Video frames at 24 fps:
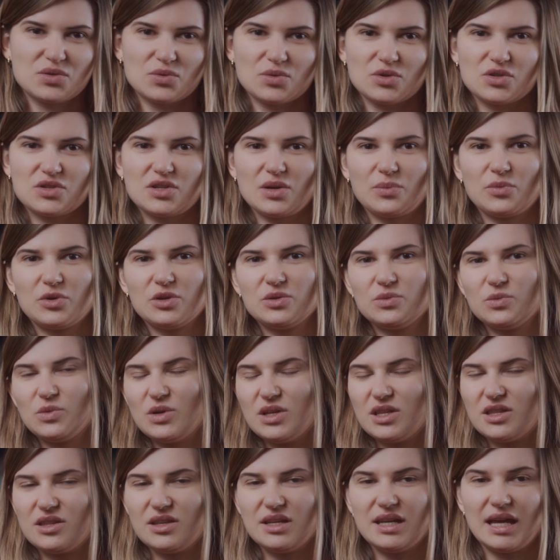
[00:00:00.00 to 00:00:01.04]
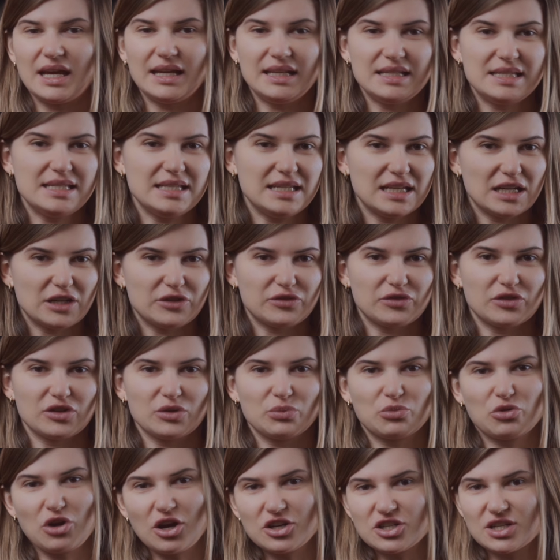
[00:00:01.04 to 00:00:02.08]
or someone with an idea for
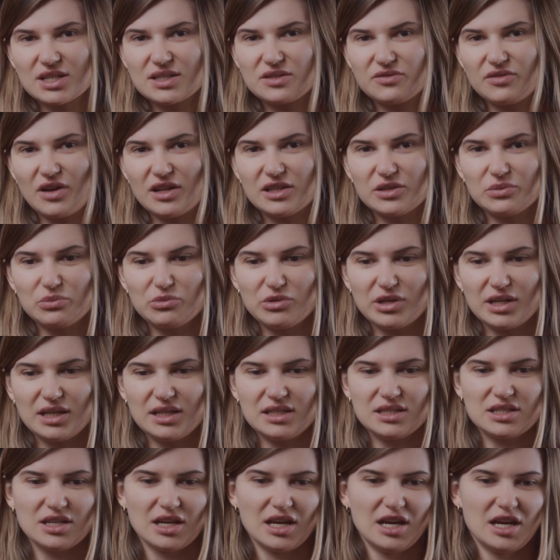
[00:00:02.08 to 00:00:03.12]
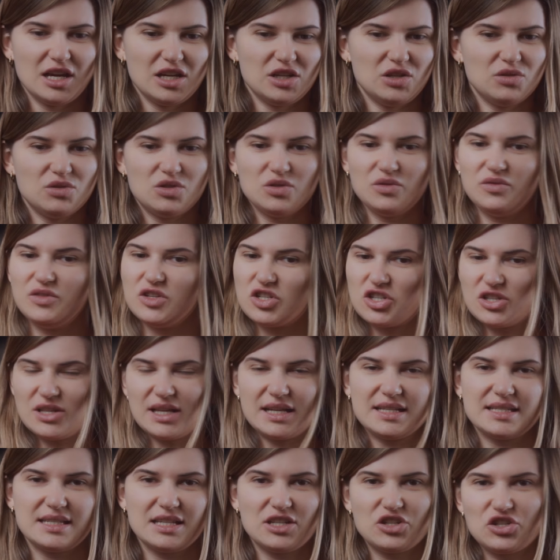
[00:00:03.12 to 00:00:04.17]
project development, you do
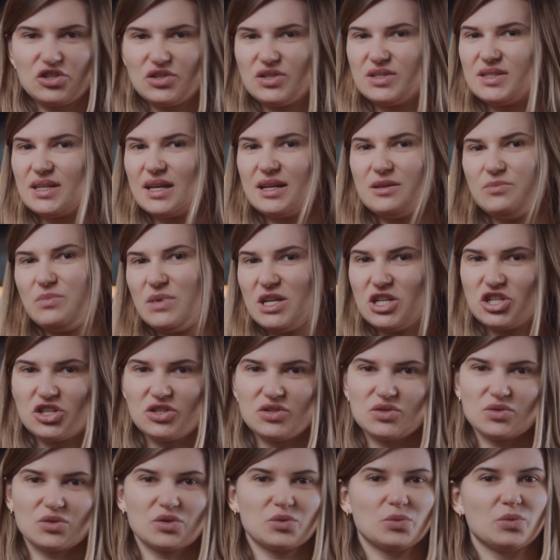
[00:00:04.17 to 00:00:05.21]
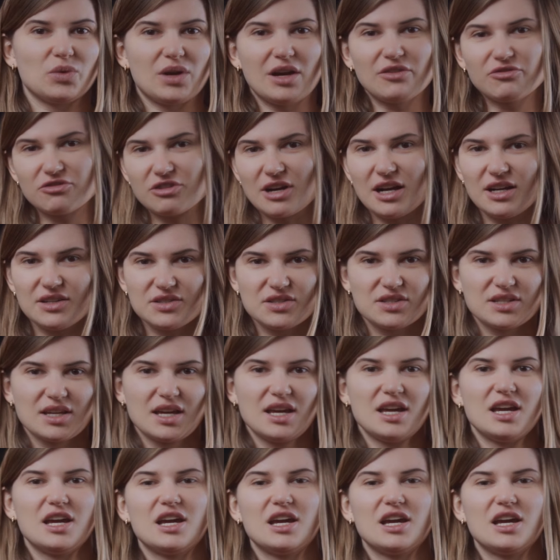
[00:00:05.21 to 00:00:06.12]
visualizations, animations, or whatever else,